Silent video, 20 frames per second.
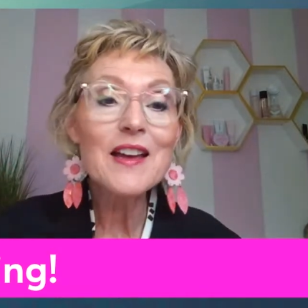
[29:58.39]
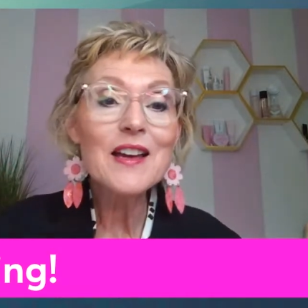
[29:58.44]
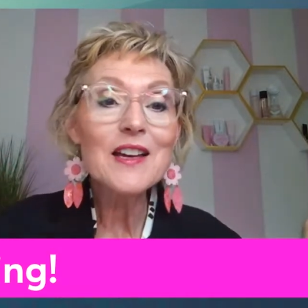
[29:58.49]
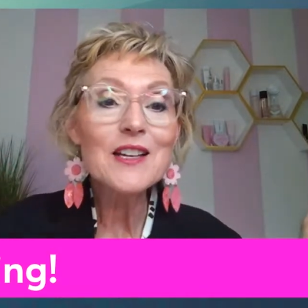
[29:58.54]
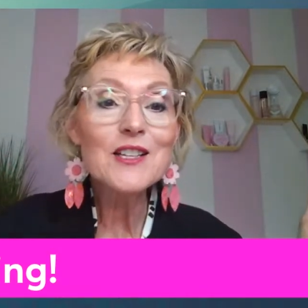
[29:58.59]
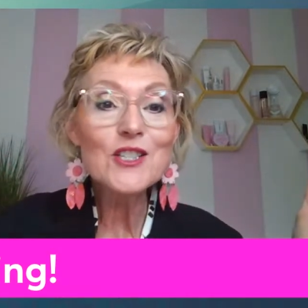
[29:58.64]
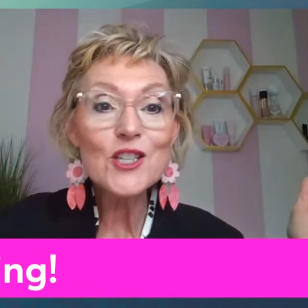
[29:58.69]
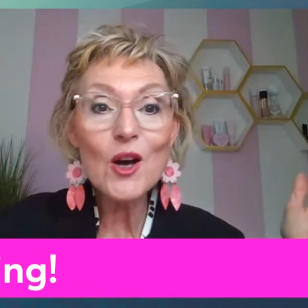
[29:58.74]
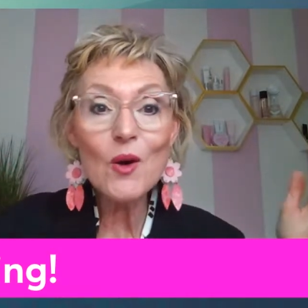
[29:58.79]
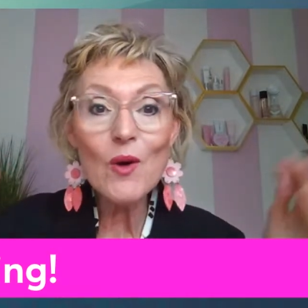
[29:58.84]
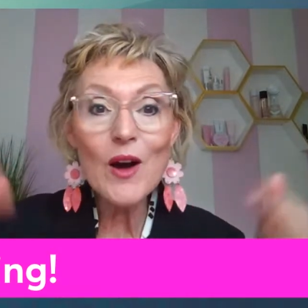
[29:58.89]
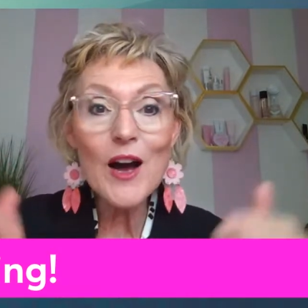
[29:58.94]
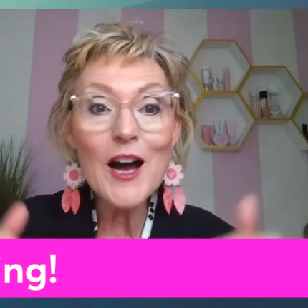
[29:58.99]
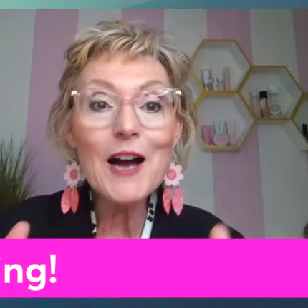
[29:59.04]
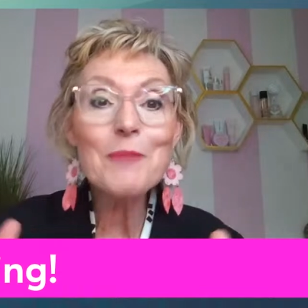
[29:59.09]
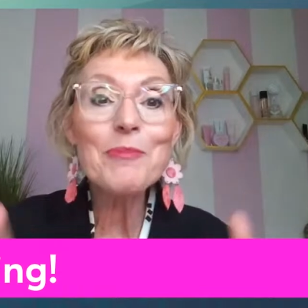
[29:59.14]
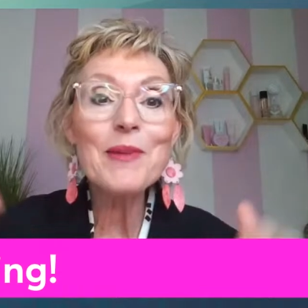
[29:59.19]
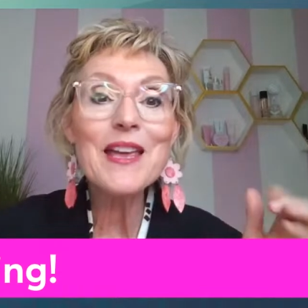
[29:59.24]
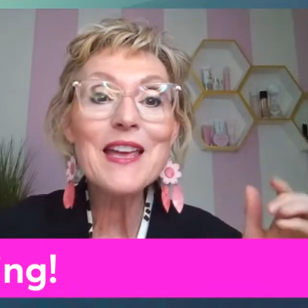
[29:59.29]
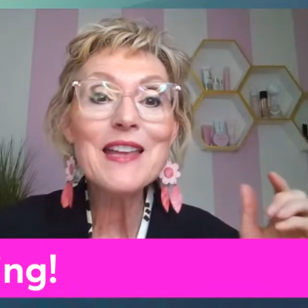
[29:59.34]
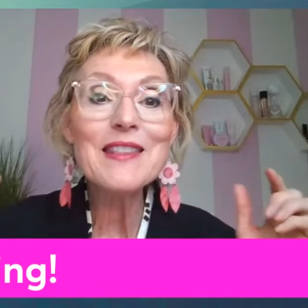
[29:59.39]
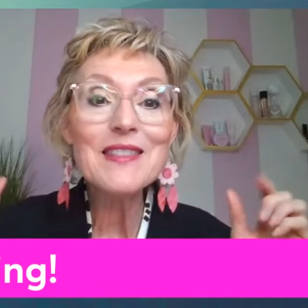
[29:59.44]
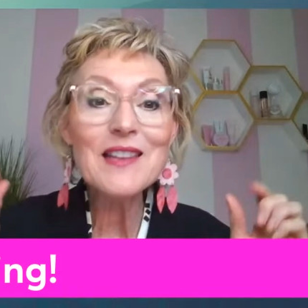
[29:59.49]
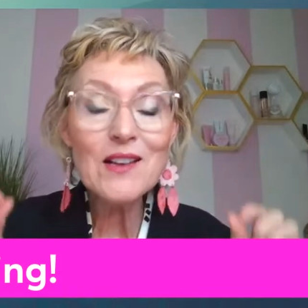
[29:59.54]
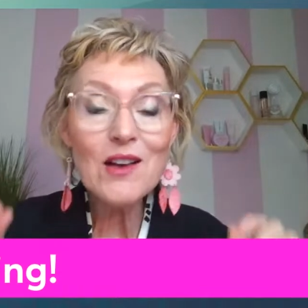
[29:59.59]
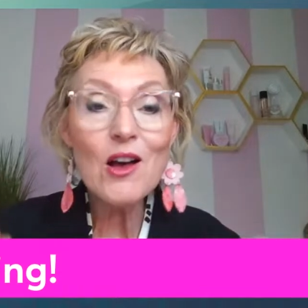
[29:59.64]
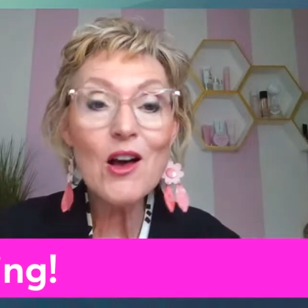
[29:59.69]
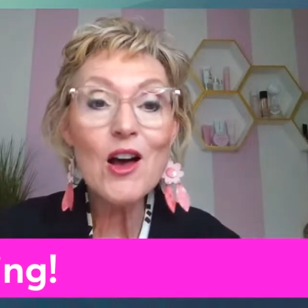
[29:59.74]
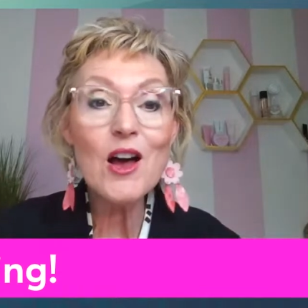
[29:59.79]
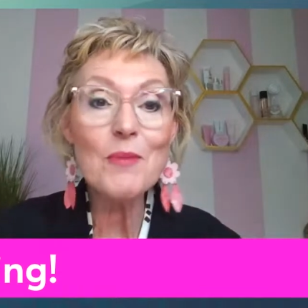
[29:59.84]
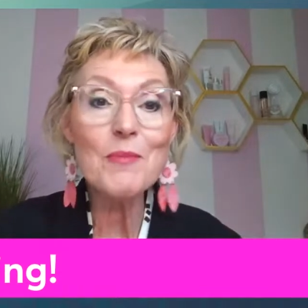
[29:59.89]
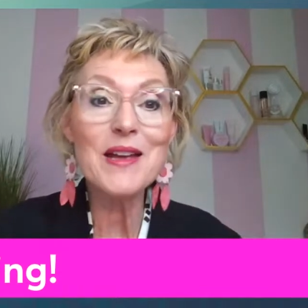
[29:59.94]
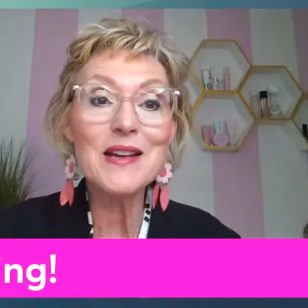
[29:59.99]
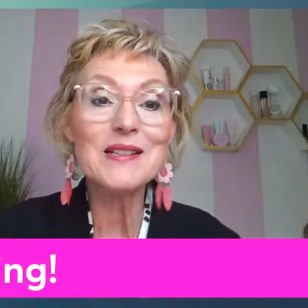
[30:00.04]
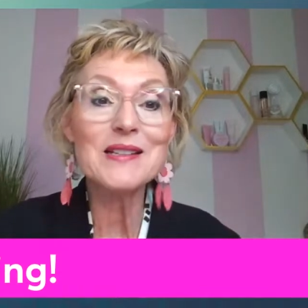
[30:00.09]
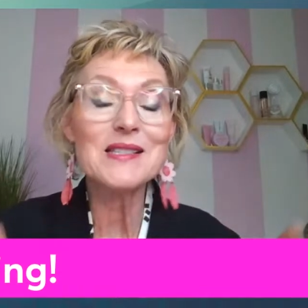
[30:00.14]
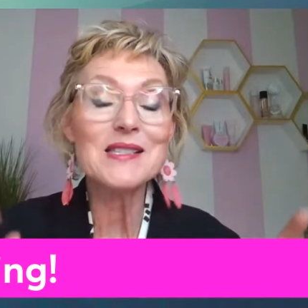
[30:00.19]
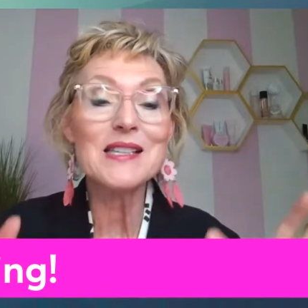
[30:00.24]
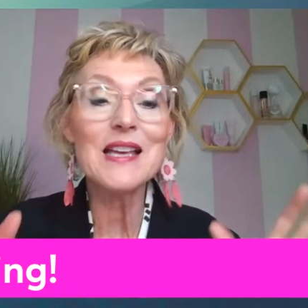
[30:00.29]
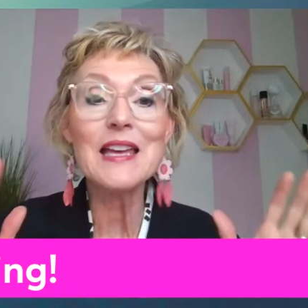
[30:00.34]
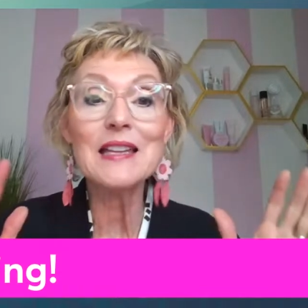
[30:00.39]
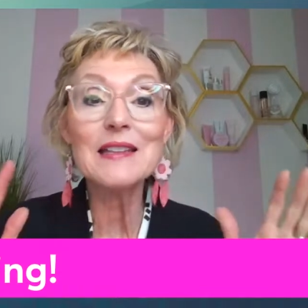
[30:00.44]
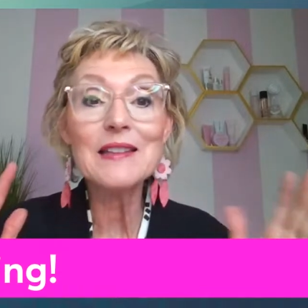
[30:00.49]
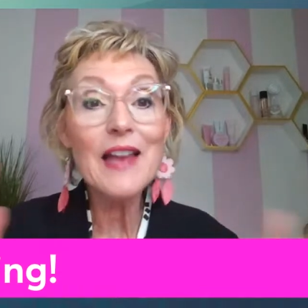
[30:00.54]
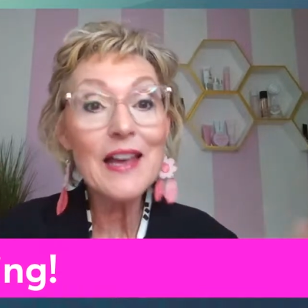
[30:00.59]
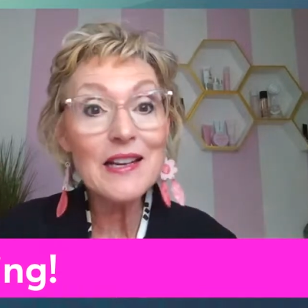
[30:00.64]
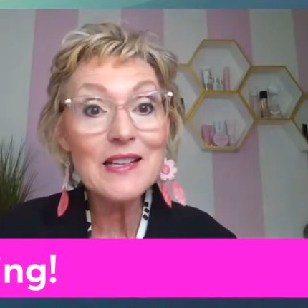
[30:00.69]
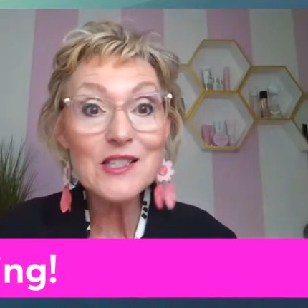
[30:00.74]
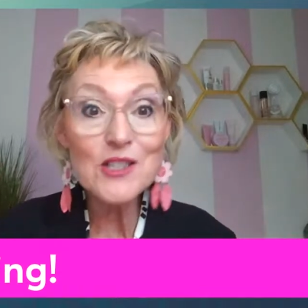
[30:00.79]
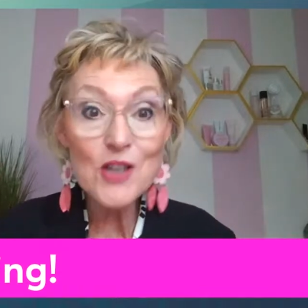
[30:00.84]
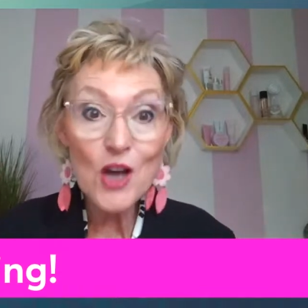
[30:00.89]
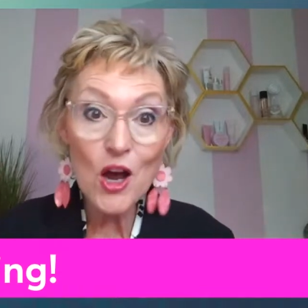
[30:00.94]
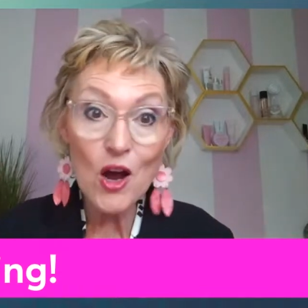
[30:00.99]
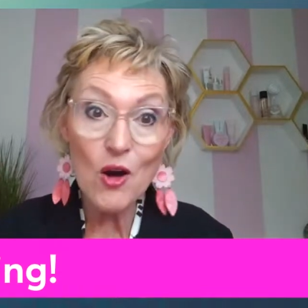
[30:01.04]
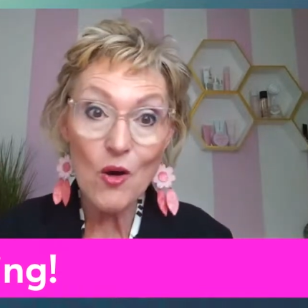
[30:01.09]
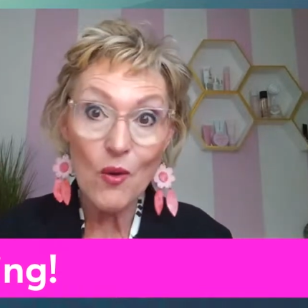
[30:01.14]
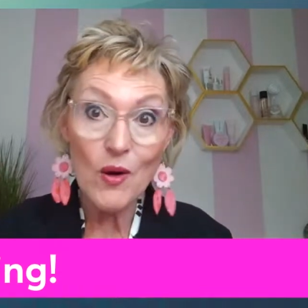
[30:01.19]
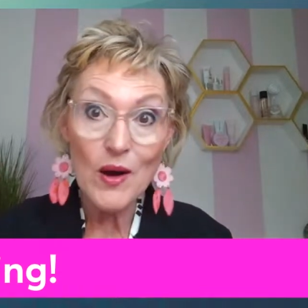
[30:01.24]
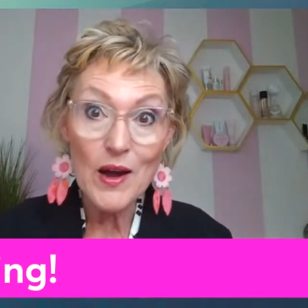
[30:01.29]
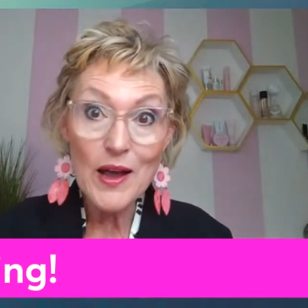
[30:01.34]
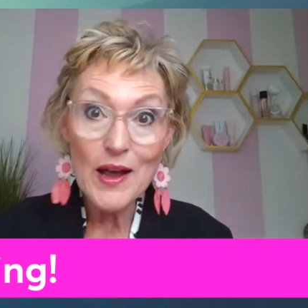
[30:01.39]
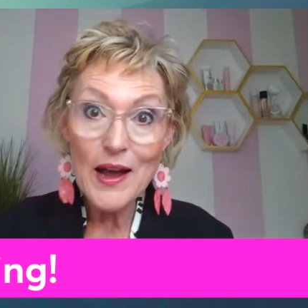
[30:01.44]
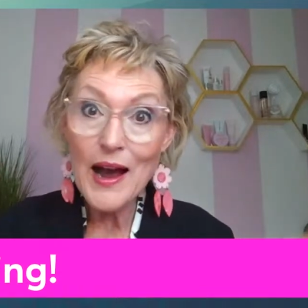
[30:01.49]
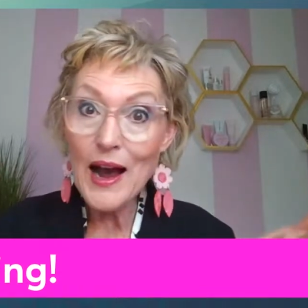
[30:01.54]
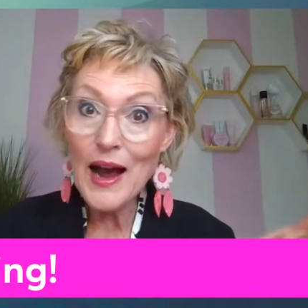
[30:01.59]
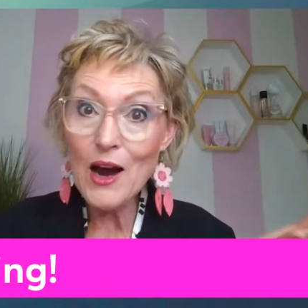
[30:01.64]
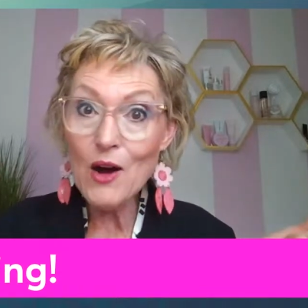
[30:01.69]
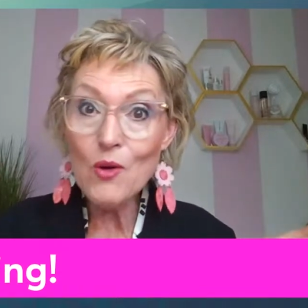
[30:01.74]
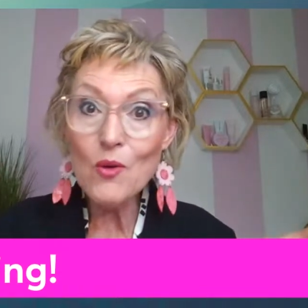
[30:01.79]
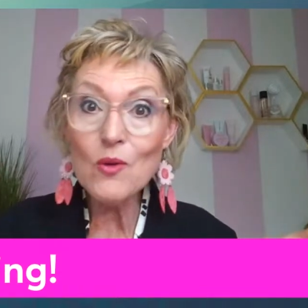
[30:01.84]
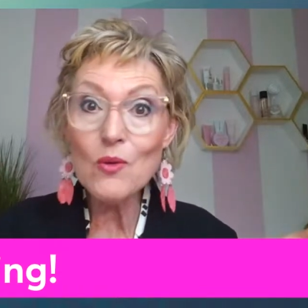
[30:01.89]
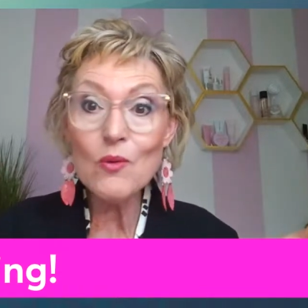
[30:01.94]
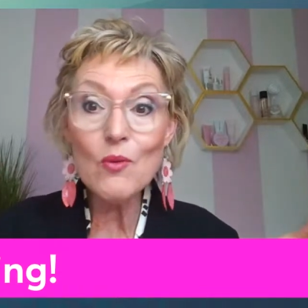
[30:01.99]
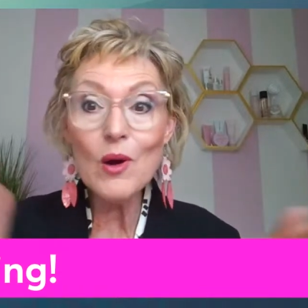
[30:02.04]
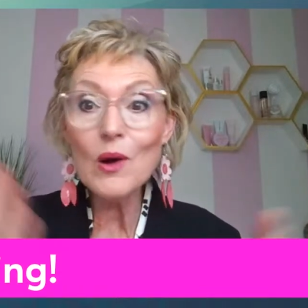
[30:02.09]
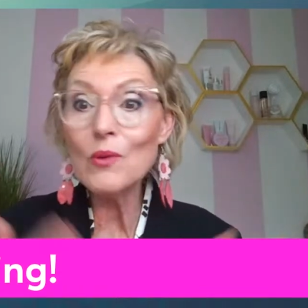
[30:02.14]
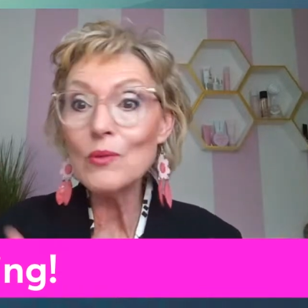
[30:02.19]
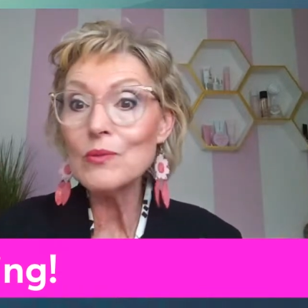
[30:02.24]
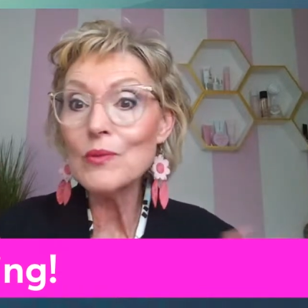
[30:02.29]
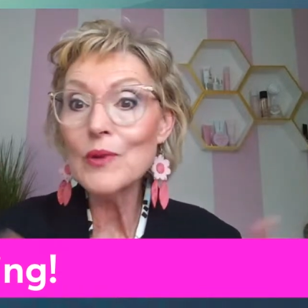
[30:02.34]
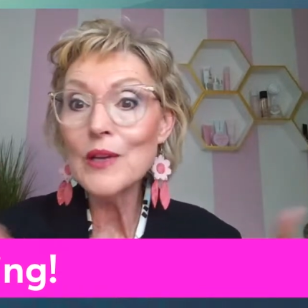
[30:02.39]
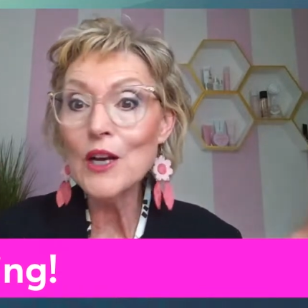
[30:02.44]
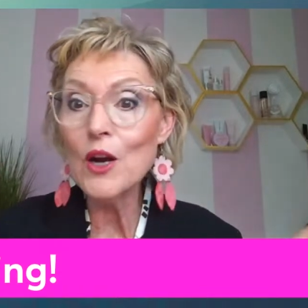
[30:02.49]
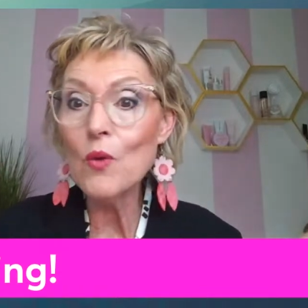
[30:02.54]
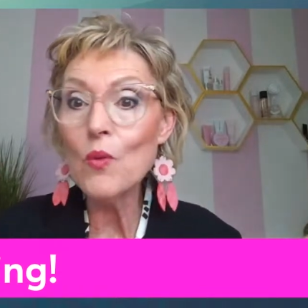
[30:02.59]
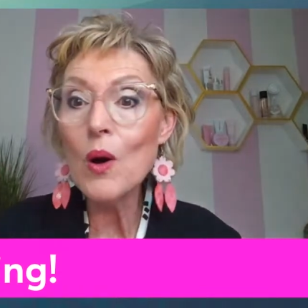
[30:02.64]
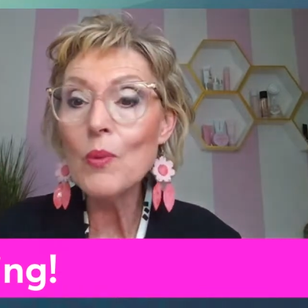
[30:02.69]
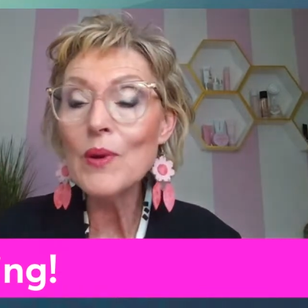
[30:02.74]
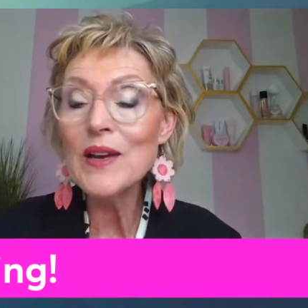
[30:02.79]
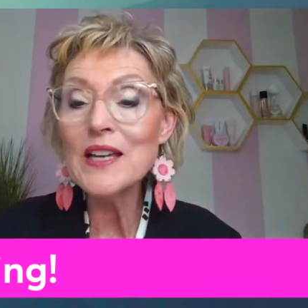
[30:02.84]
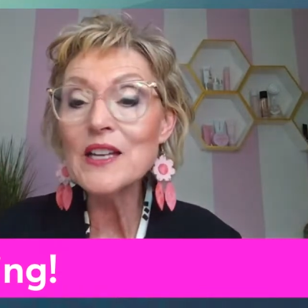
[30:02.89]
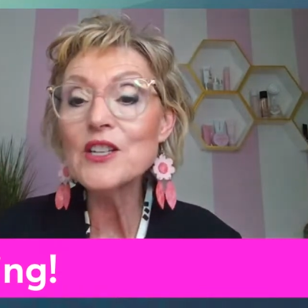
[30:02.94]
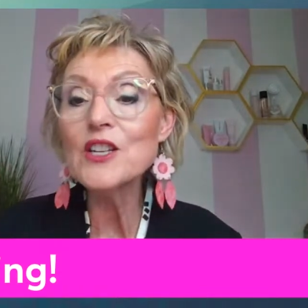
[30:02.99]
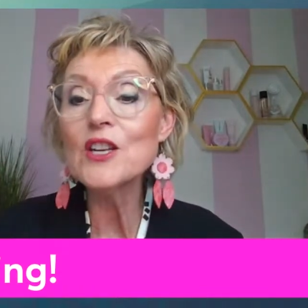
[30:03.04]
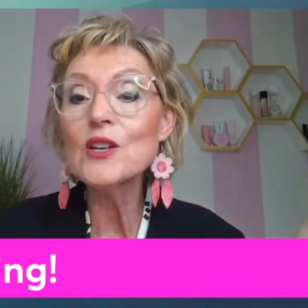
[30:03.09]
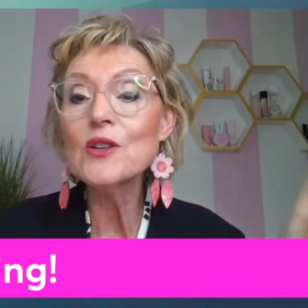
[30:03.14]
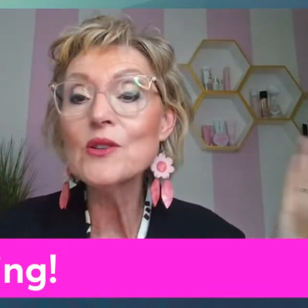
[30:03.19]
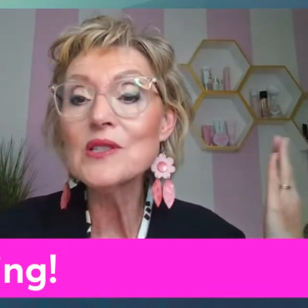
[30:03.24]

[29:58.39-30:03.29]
show up in the comments and let us know what we can do.